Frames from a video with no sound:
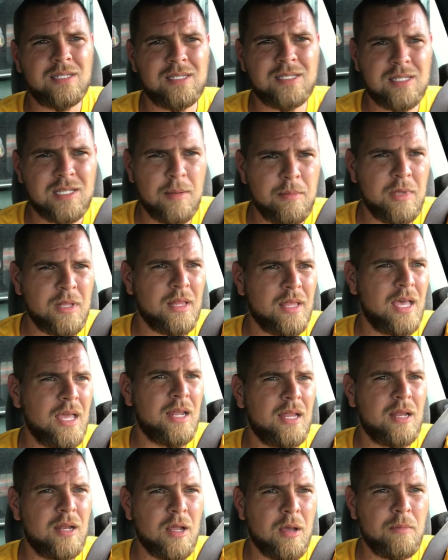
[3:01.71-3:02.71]

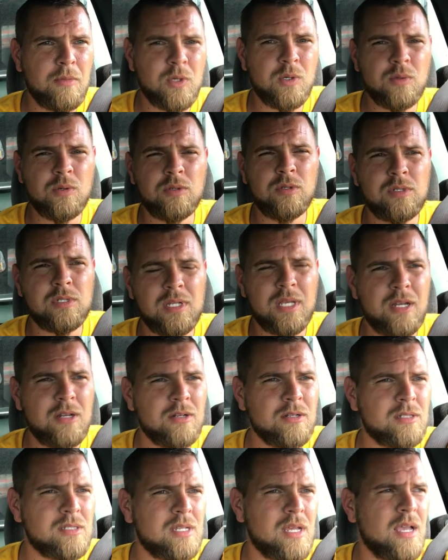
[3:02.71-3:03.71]
stimulated, amused,
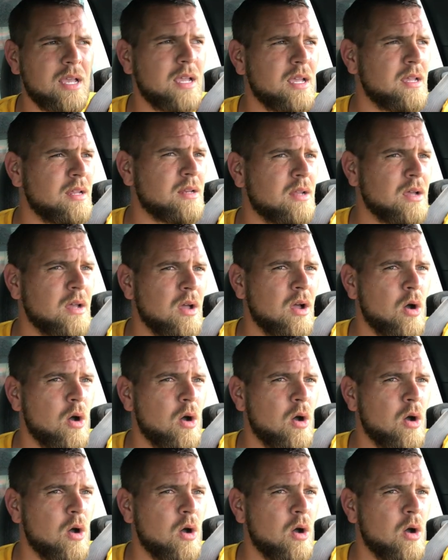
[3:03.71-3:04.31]
entertained,